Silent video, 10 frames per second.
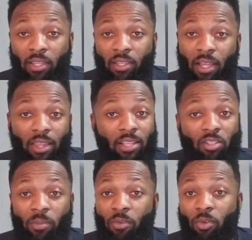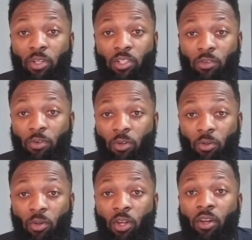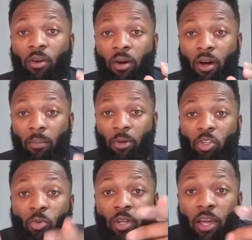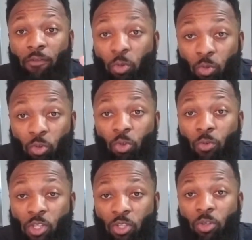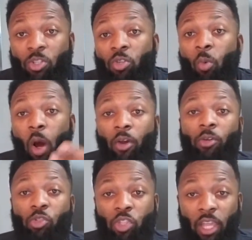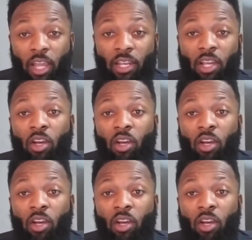Now that's going to be really difficult, but if you do the research and you understand